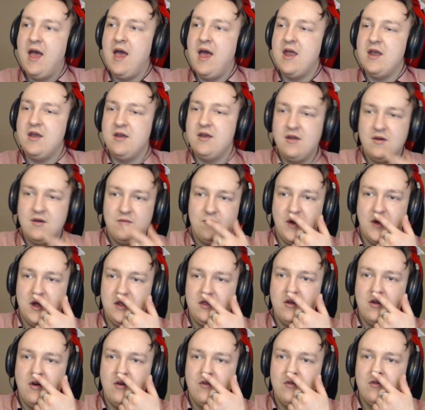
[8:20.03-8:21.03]
and my
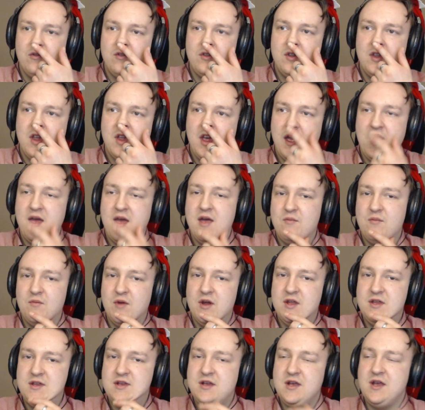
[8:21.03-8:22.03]
nose and
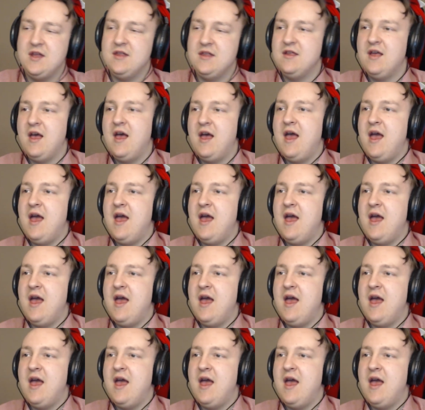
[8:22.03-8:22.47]
my chin